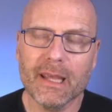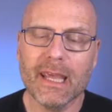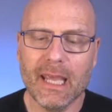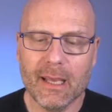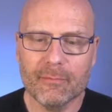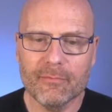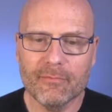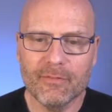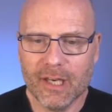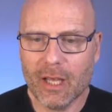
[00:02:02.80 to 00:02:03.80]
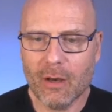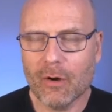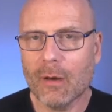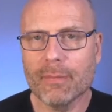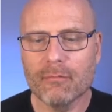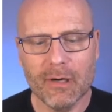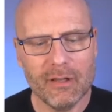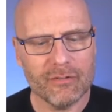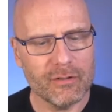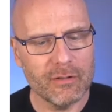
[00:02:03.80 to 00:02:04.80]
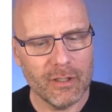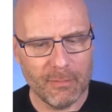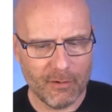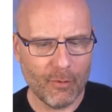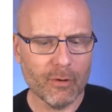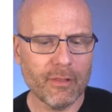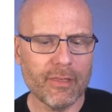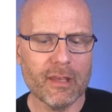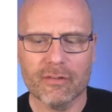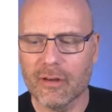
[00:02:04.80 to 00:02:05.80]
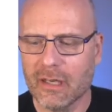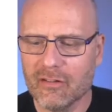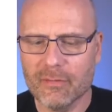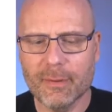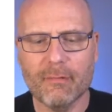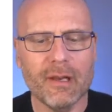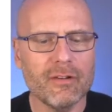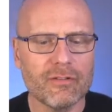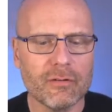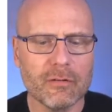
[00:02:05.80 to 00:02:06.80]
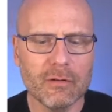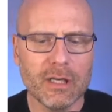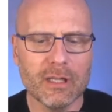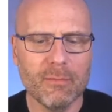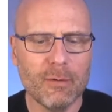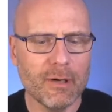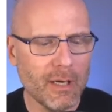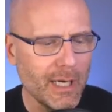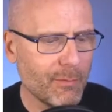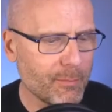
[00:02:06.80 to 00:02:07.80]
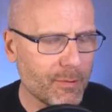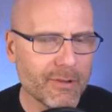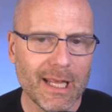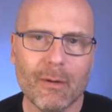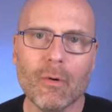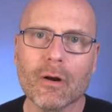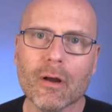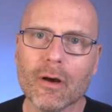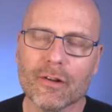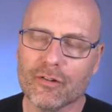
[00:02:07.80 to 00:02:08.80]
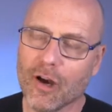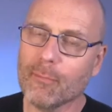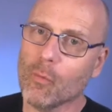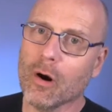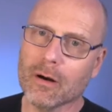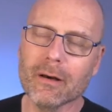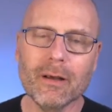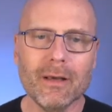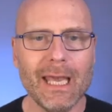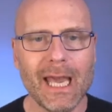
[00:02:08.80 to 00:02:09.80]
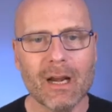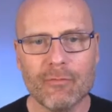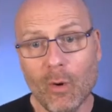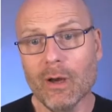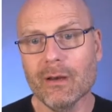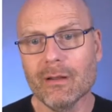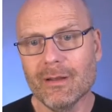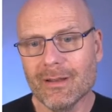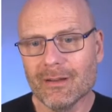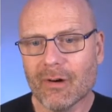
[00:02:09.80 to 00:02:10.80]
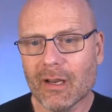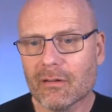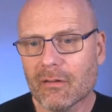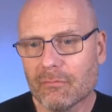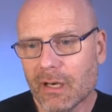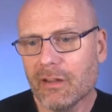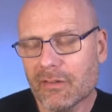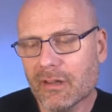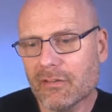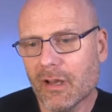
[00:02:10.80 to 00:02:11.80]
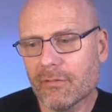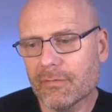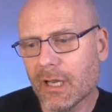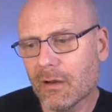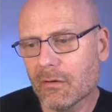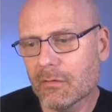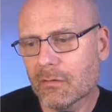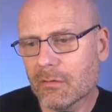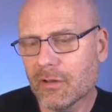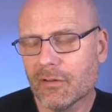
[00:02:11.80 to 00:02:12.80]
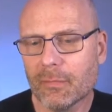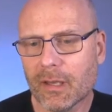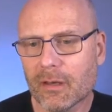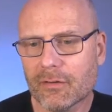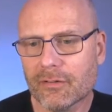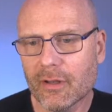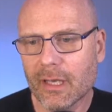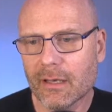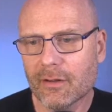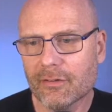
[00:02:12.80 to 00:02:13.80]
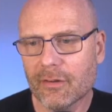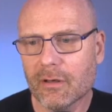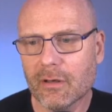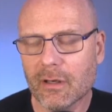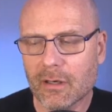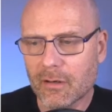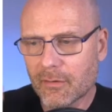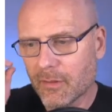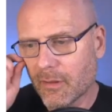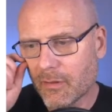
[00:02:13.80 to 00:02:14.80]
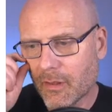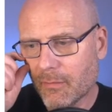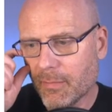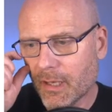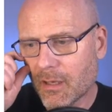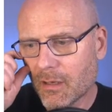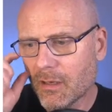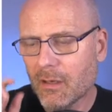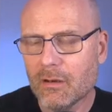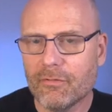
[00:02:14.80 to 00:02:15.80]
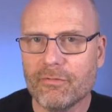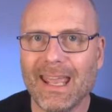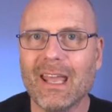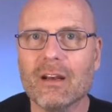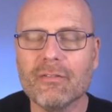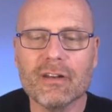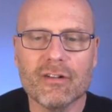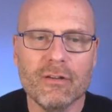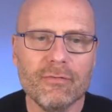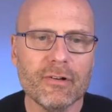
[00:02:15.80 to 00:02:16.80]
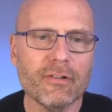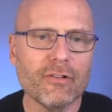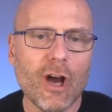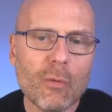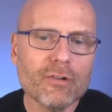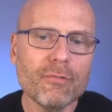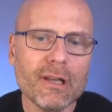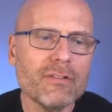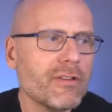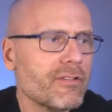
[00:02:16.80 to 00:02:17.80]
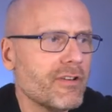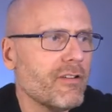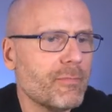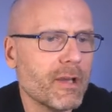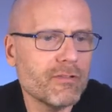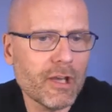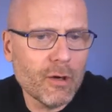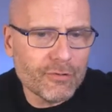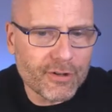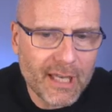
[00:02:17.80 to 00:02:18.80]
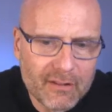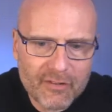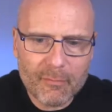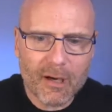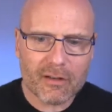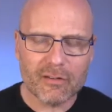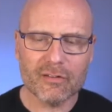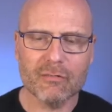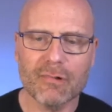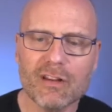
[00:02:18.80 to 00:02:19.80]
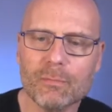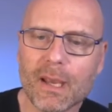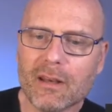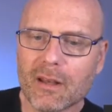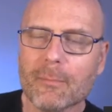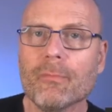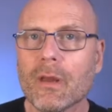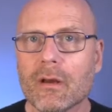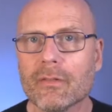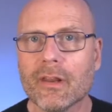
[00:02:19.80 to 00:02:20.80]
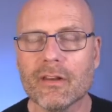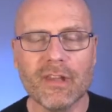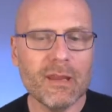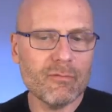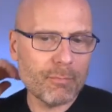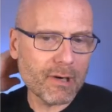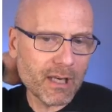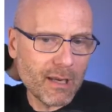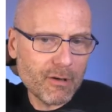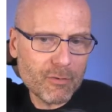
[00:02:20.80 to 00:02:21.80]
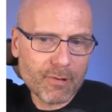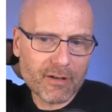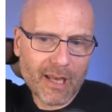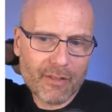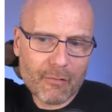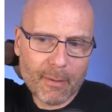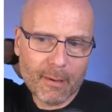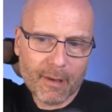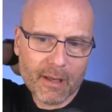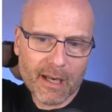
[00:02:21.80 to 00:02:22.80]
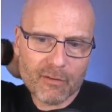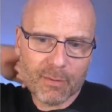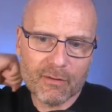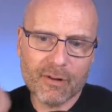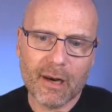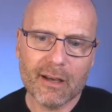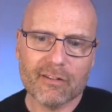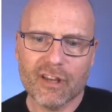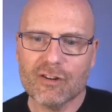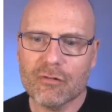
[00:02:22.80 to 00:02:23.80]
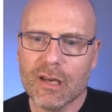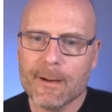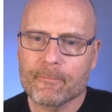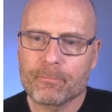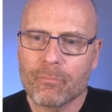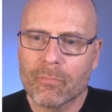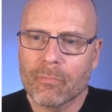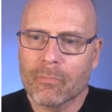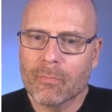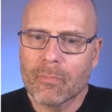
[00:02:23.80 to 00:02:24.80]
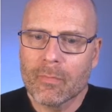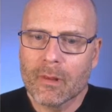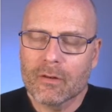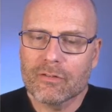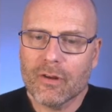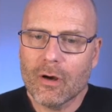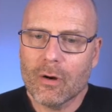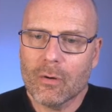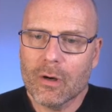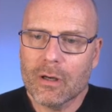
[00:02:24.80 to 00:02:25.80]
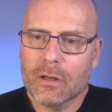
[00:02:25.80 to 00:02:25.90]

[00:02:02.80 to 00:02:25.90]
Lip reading: cam video not been released? I mean, of all the things that needs to be released at the moment, I would put that one on the top 1 out of 1, right? Release that stuff. Now, is it because Ellison, the big fan of Antifa, does not want to release this stuff because it goes against the Marxist race baiting that is aiming to bring down the Republic and has been for the last century? So